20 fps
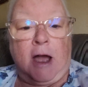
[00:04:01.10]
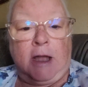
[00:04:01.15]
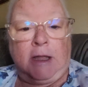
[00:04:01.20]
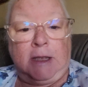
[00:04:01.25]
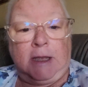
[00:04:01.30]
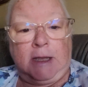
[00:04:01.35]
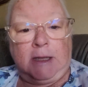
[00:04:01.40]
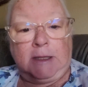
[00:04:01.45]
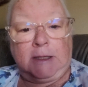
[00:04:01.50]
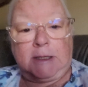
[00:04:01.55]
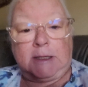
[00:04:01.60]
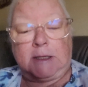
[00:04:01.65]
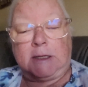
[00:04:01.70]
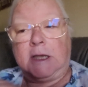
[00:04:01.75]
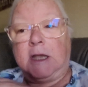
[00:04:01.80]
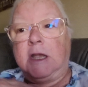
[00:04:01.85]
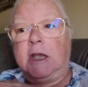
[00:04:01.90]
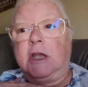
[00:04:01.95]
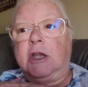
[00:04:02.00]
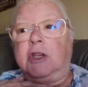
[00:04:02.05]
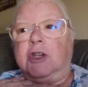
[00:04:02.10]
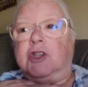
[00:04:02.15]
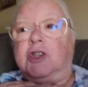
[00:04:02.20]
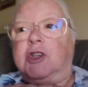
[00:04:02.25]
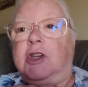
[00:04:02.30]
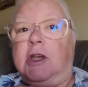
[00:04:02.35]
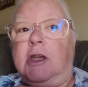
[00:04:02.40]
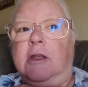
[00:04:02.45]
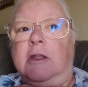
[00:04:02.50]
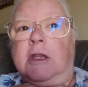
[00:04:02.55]
onions,
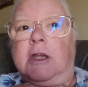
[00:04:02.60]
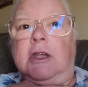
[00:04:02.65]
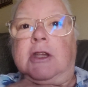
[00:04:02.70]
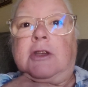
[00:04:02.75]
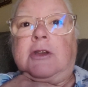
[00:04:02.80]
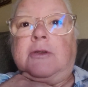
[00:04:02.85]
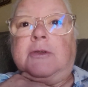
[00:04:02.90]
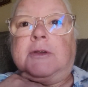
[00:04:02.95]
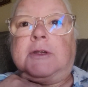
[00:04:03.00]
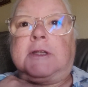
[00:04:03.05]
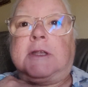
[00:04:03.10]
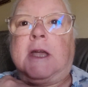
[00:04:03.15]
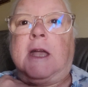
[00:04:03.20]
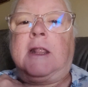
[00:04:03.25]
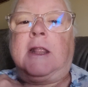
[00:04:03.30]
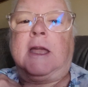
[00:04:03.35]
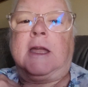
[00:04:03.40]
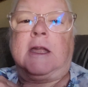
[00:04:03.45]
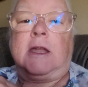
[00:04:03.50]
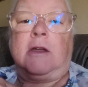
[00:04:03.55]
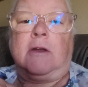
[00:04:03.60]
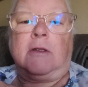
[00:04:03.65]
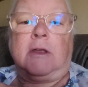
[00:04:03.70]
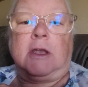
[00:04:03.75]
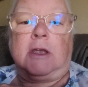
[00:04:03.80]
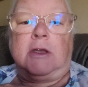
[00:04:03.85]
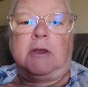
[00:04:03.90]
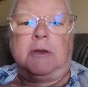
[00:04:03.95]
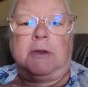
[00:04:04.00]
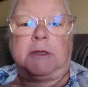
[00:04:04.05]
that lady
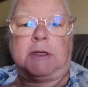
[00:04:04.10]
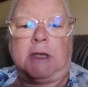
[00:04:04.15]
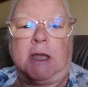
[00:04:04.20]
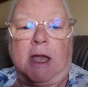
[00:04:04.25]
only used,